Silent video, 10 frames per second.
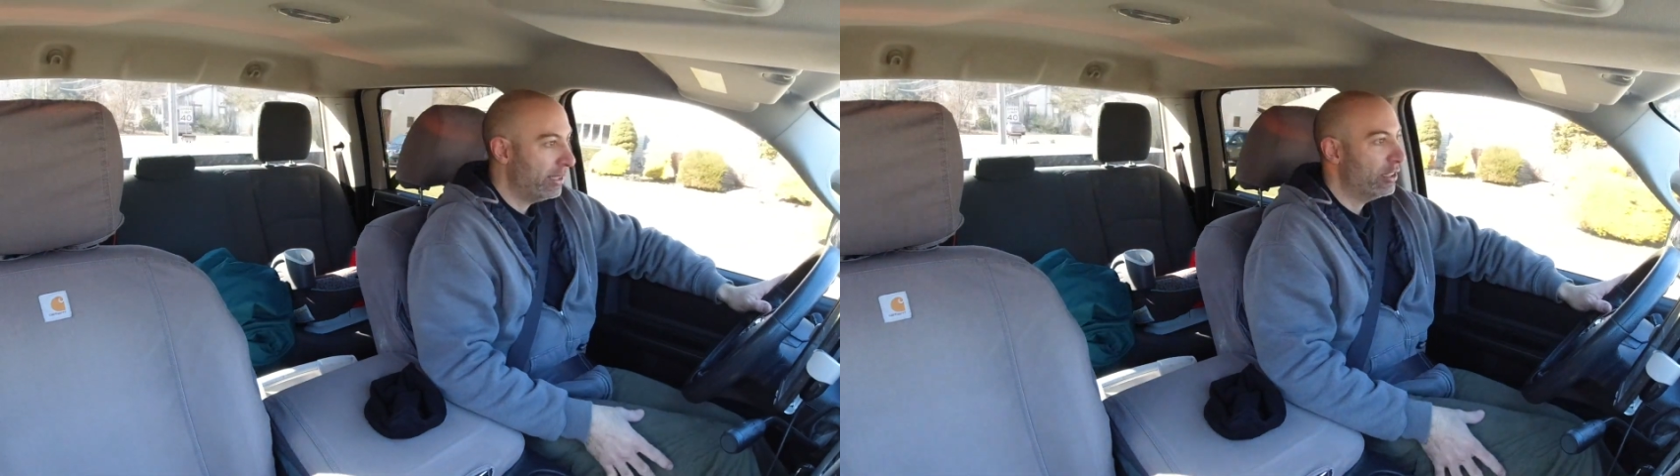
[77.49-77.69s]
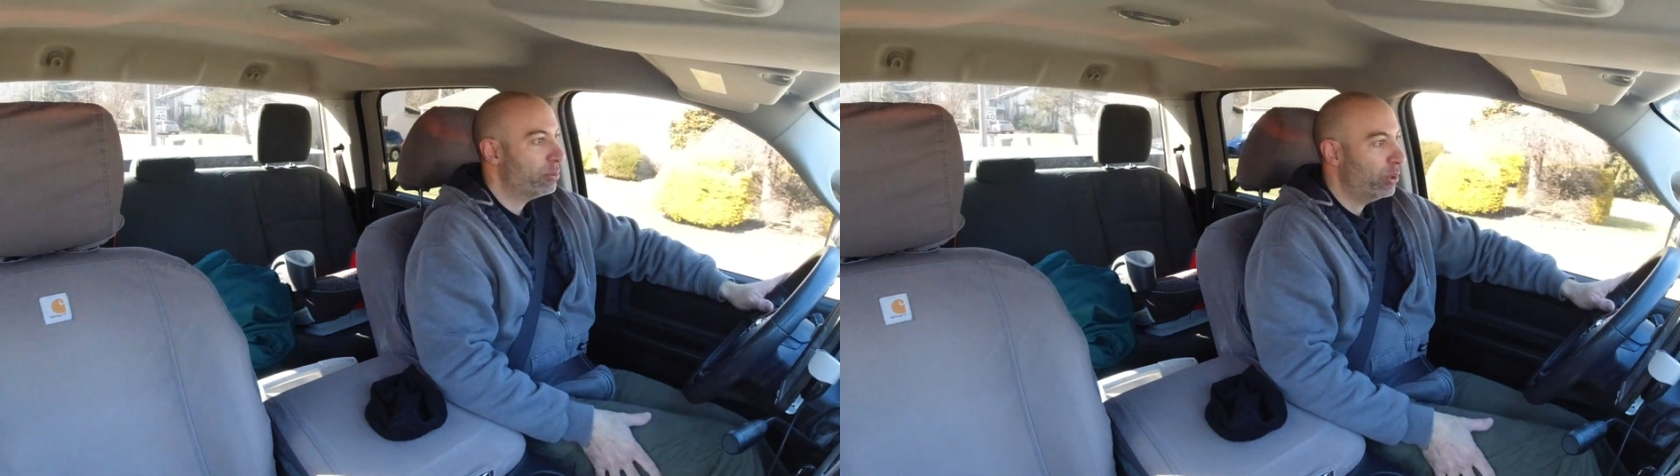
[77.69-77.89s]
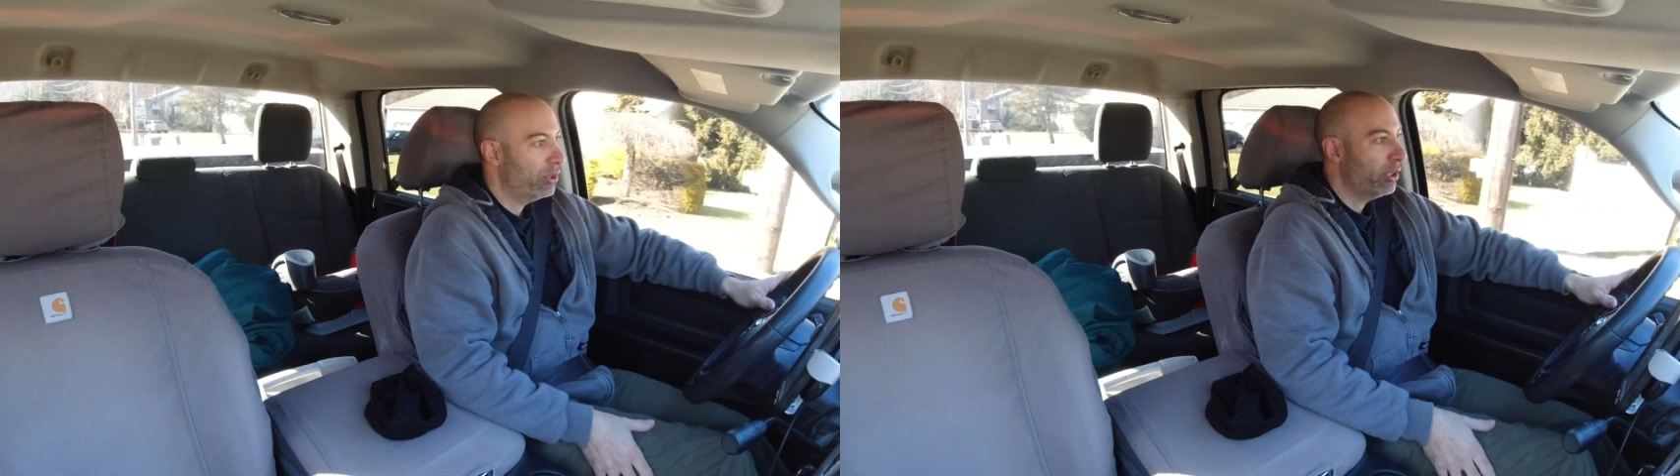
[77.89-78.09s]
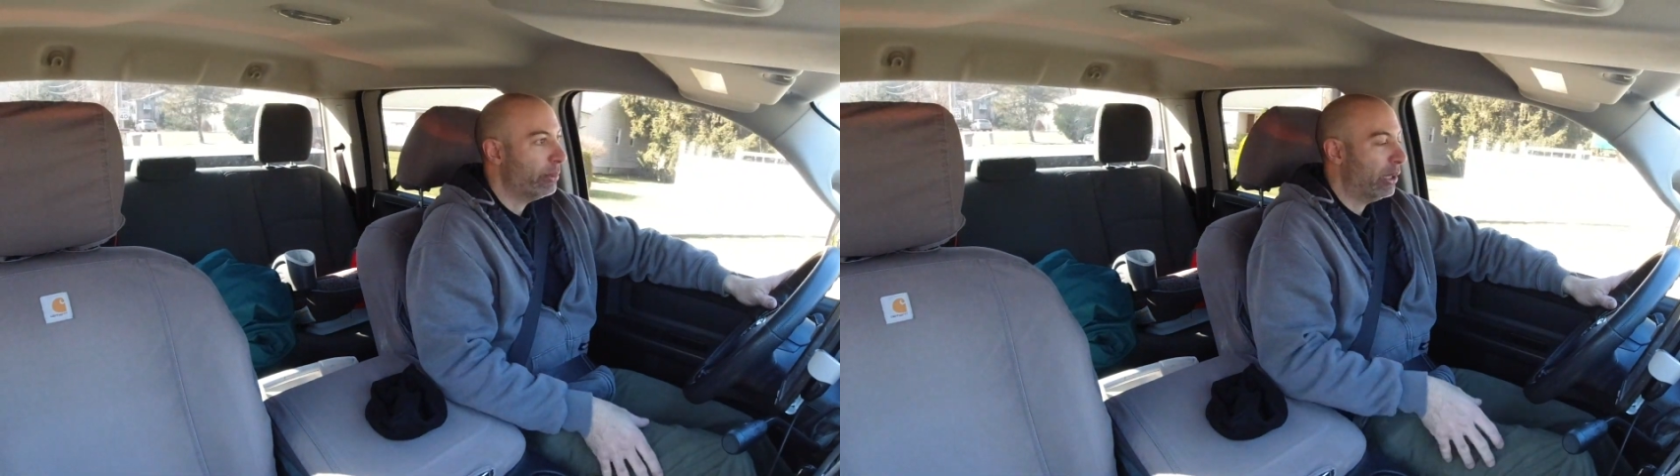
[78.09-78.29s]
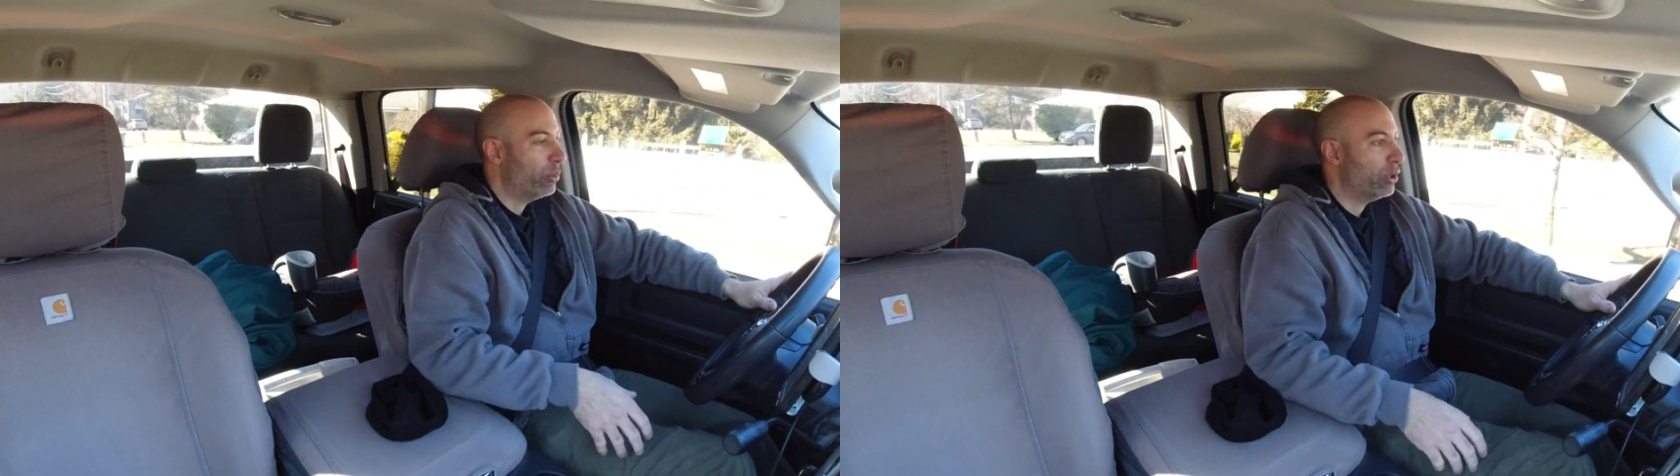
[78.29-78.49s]
That's within
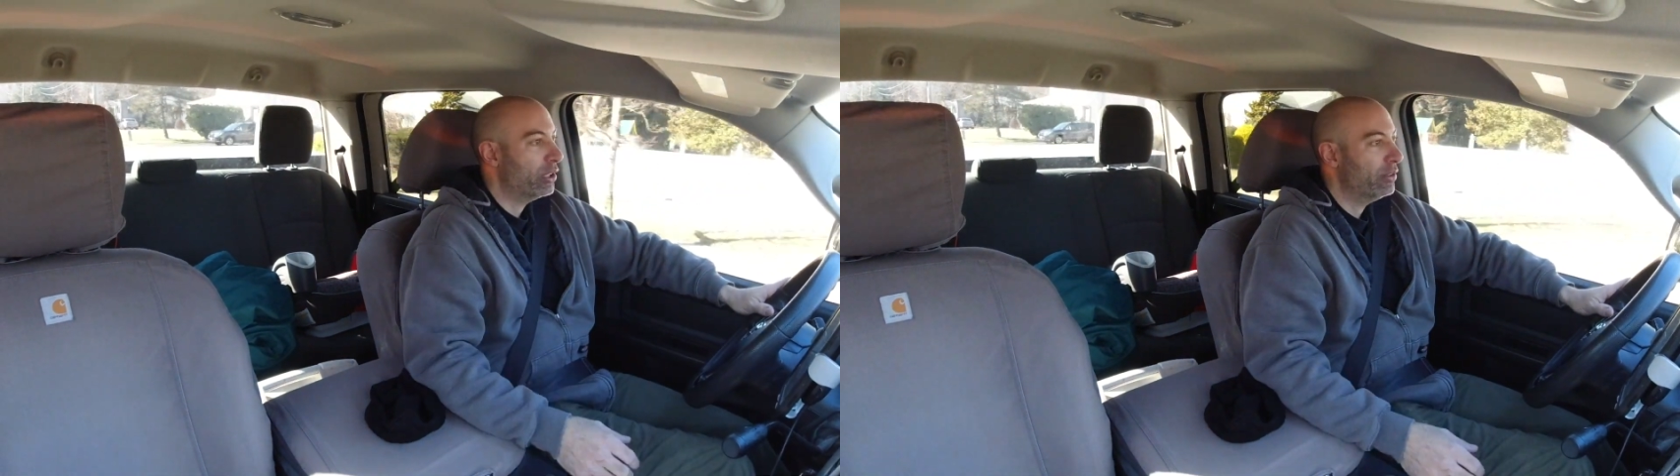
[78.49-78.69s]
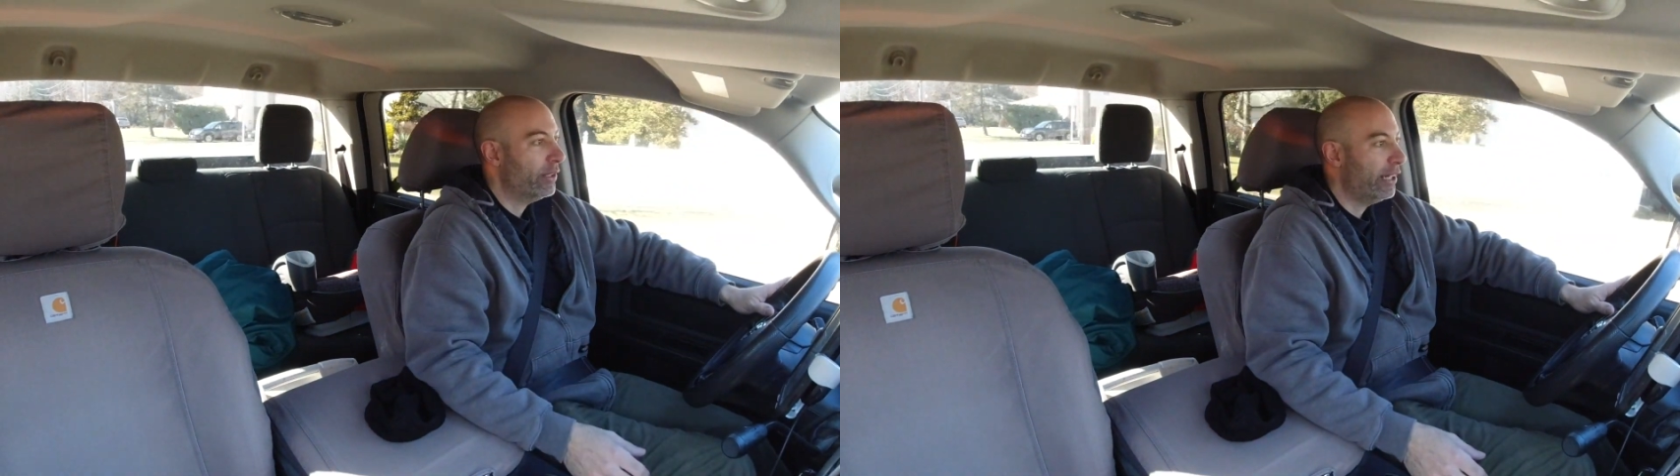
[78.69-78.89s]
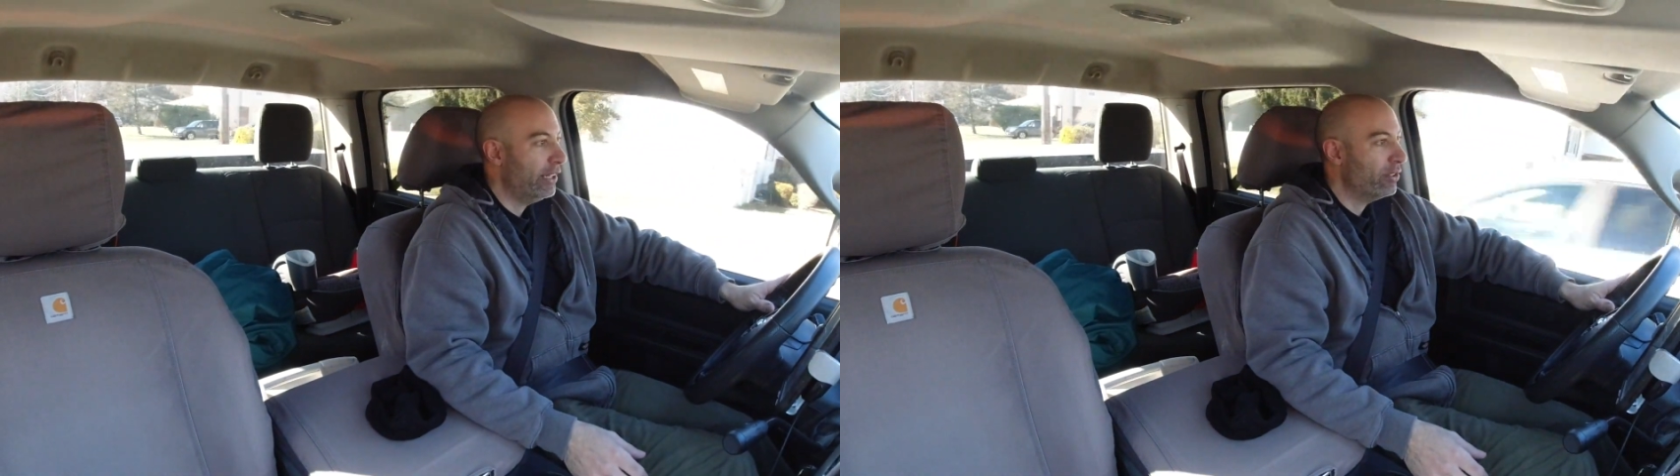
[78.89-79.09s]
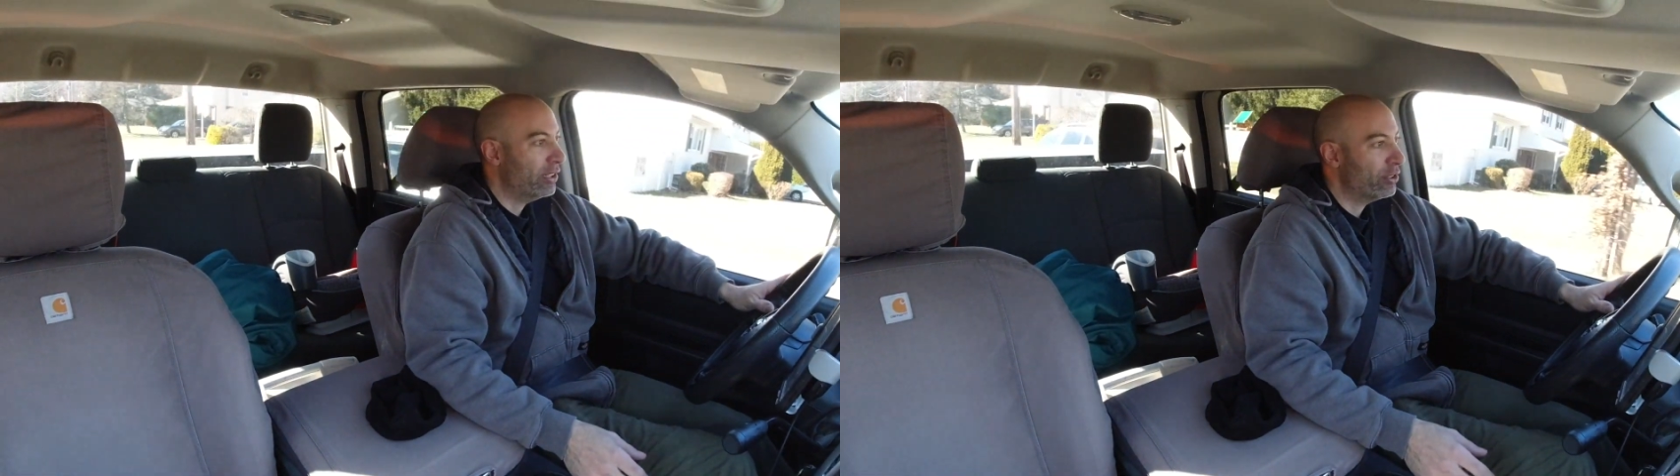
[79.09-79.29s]
my working radius.